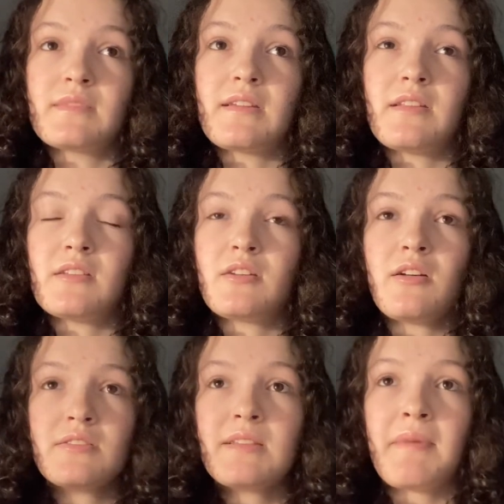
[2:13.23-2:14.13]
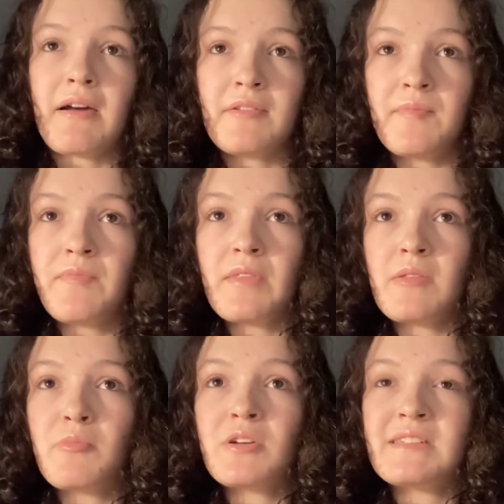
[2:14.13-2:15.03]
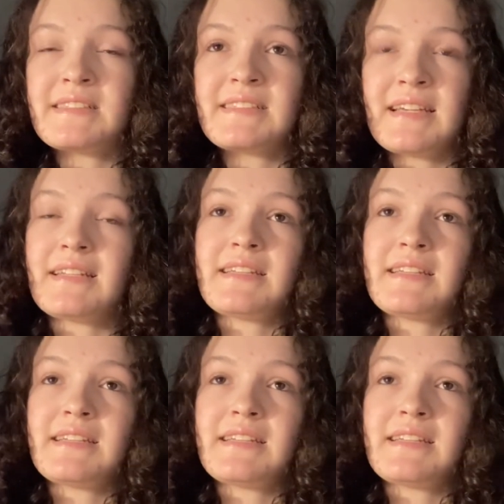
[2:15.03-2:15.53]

The taller the mountain, the more distinct